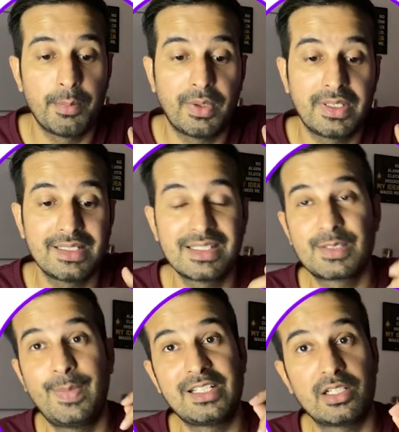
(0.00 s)
But there's a
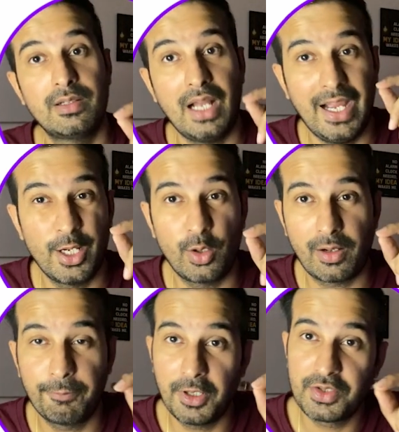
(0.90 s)
special high
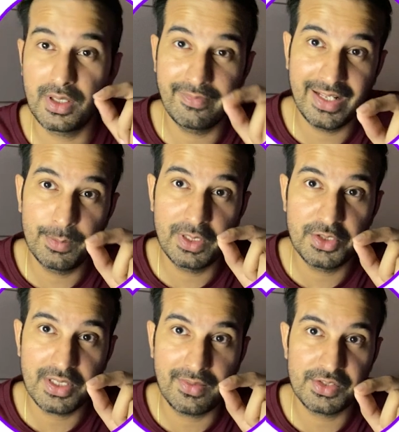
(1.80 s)
order function available
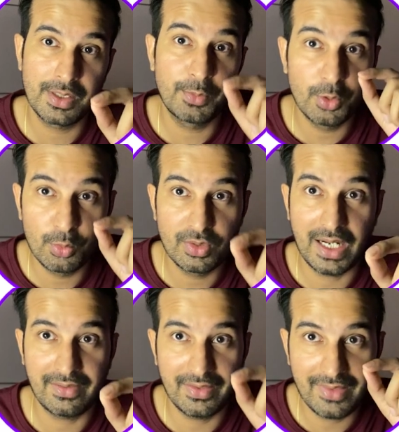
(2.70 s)
in JavaScript to do
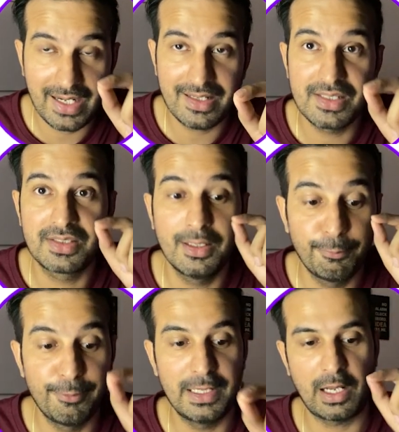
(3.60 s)
that, and that is the
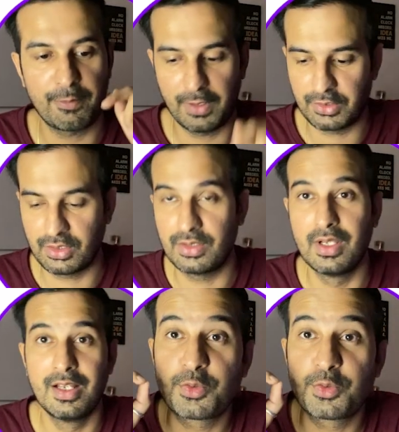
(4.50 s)
filter function.